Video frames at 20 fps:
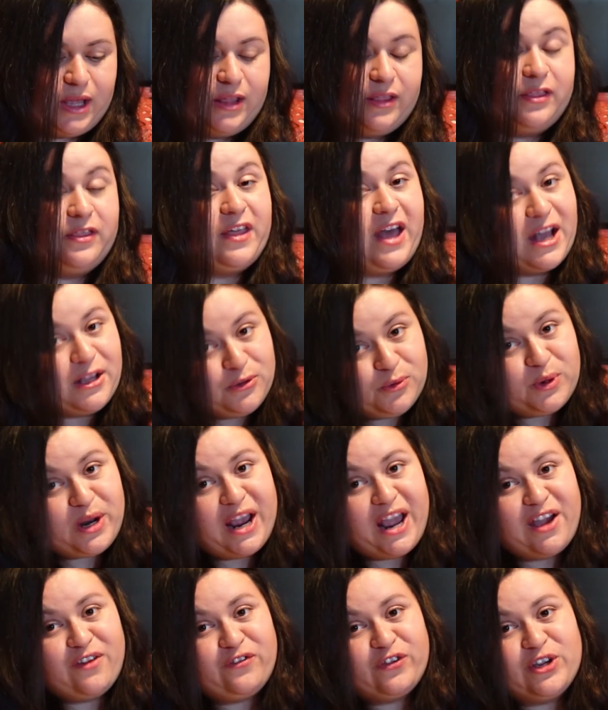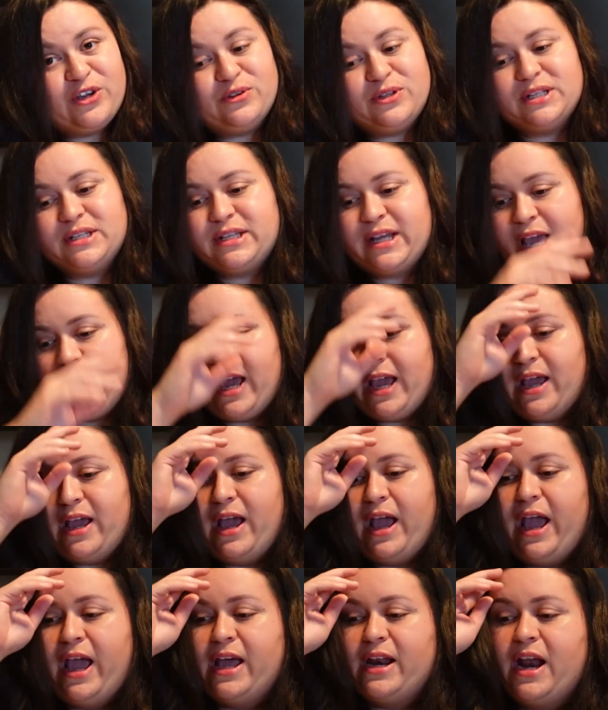that's what I have for you
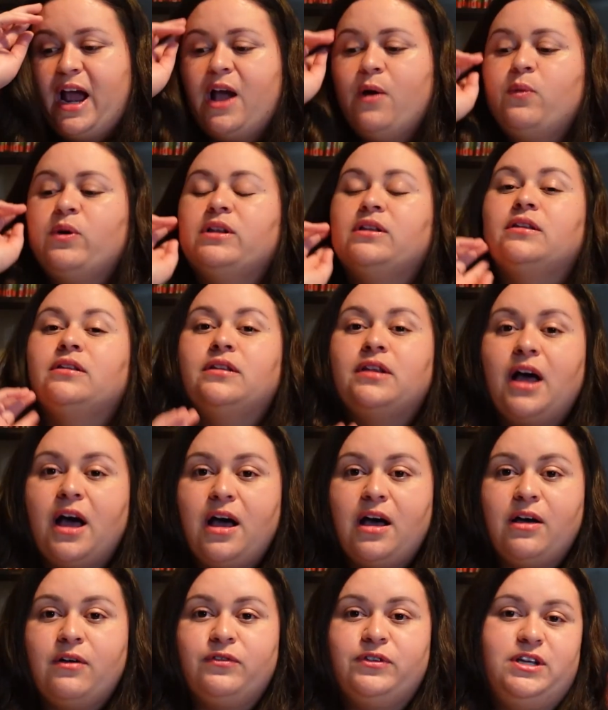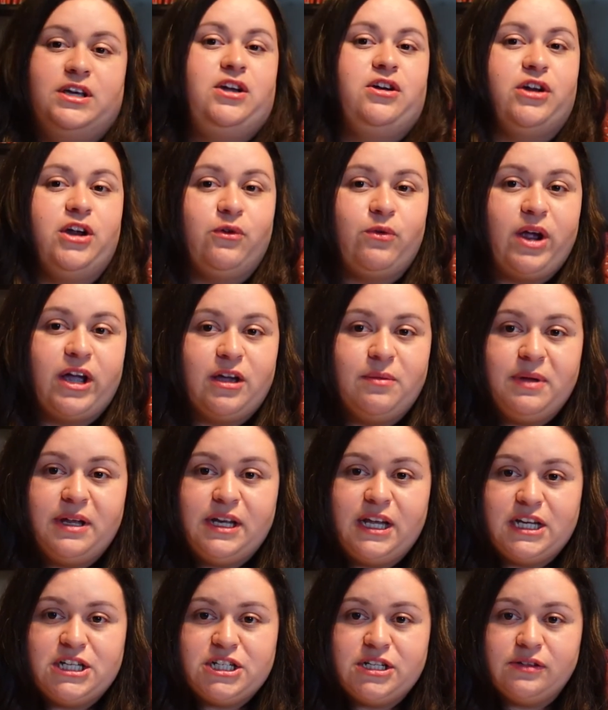today, and I would love to hear your
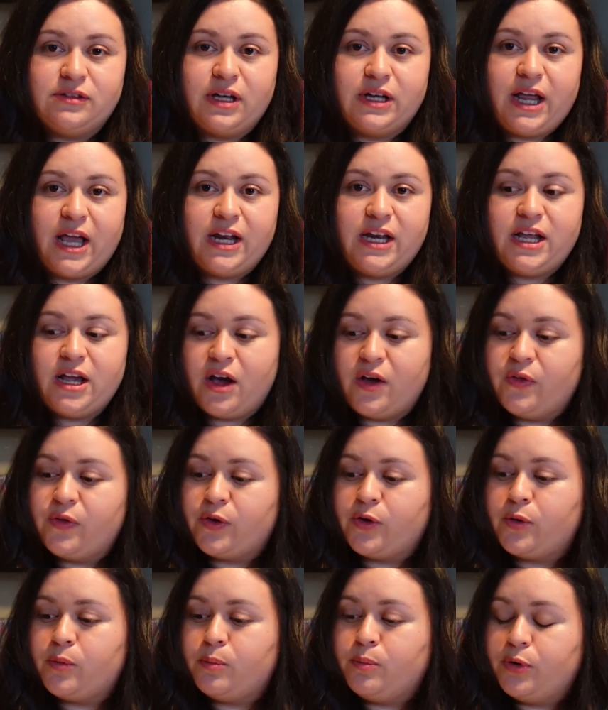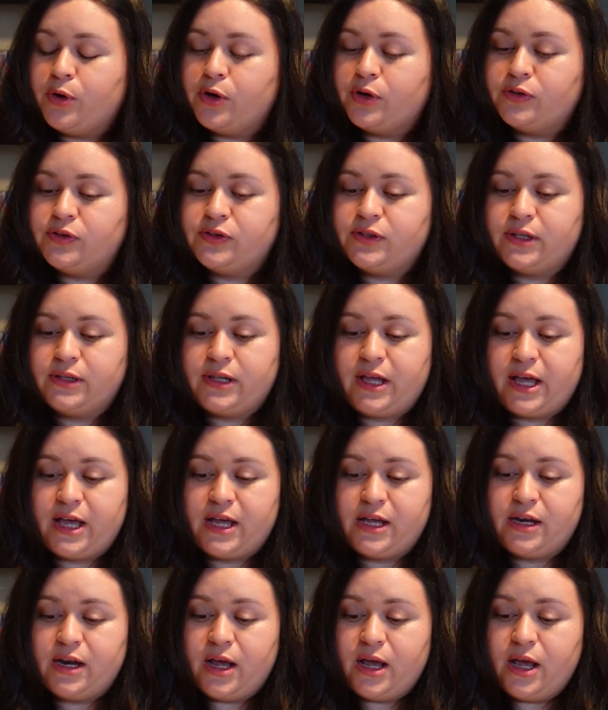recommendations on any other books
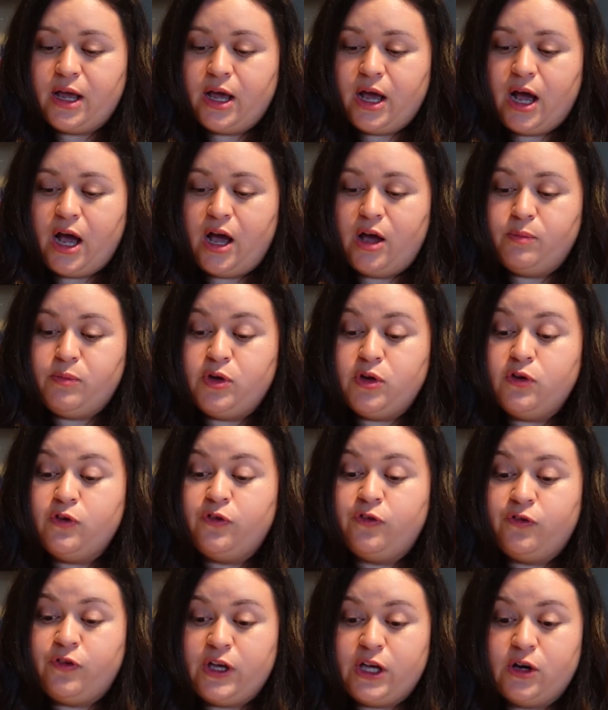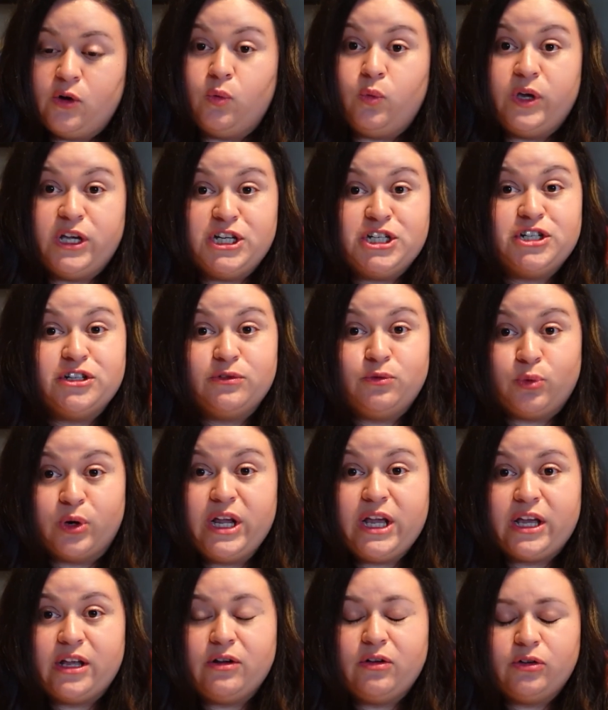that you feel we should
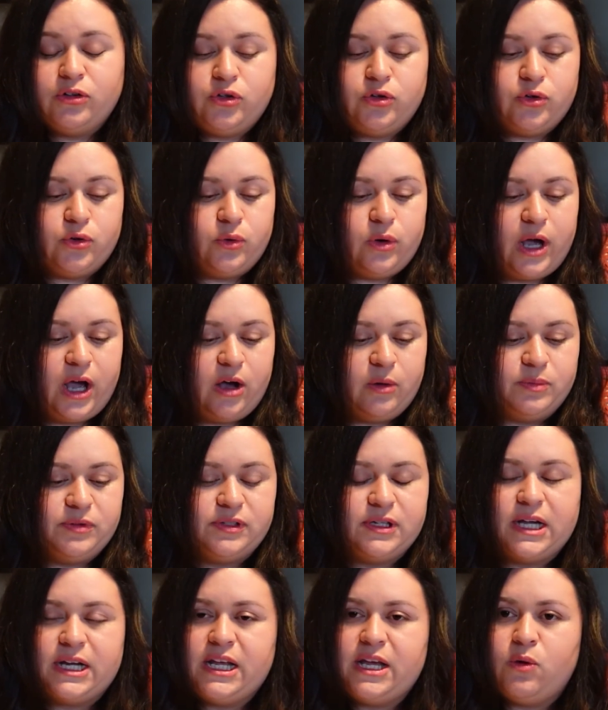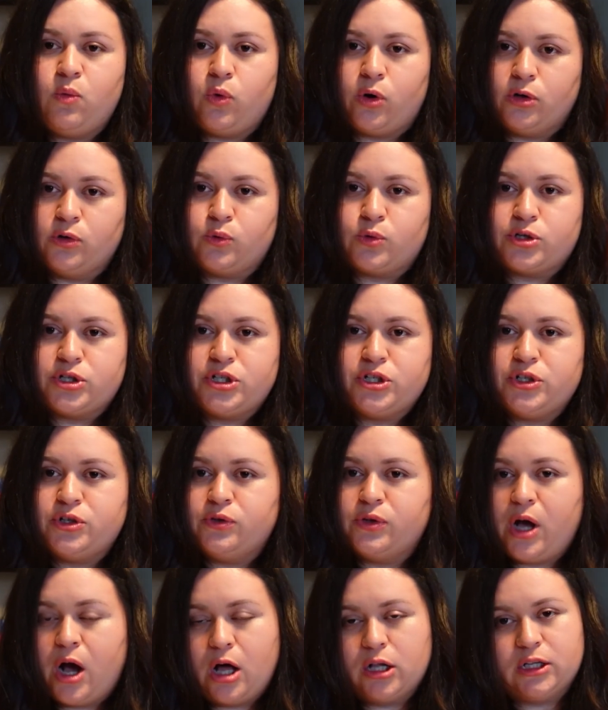read to help study World War II,
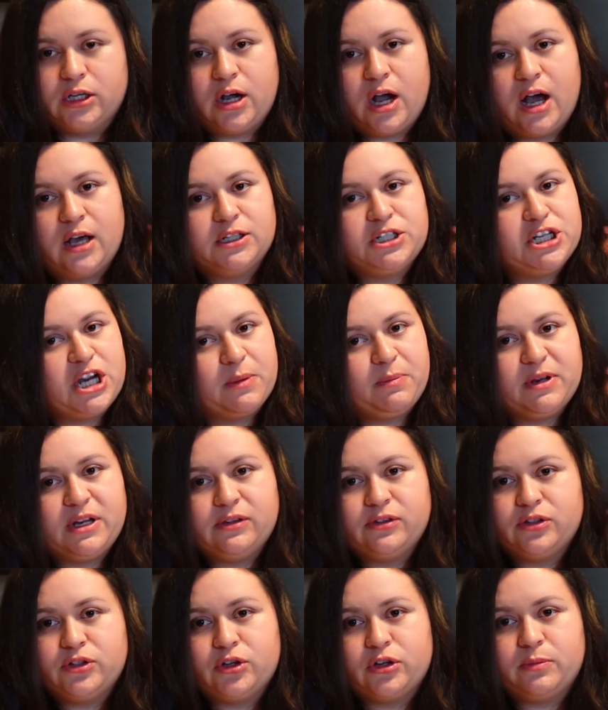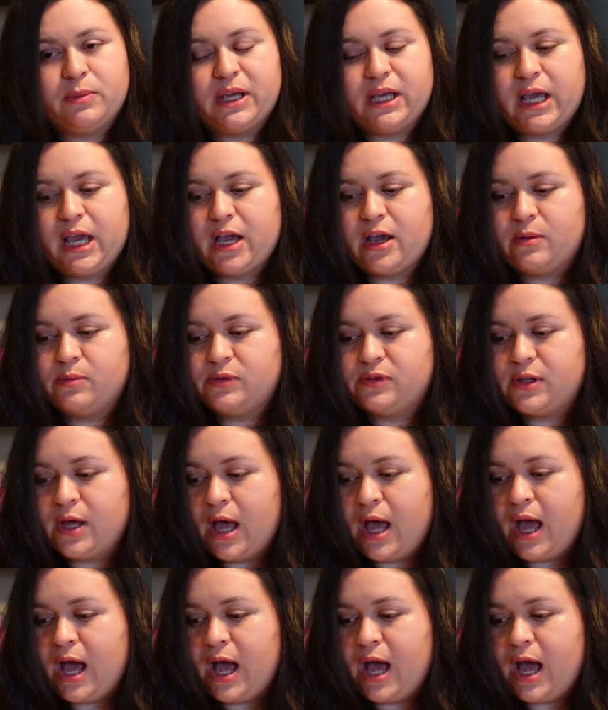the Holocaust, Japanese internment camps.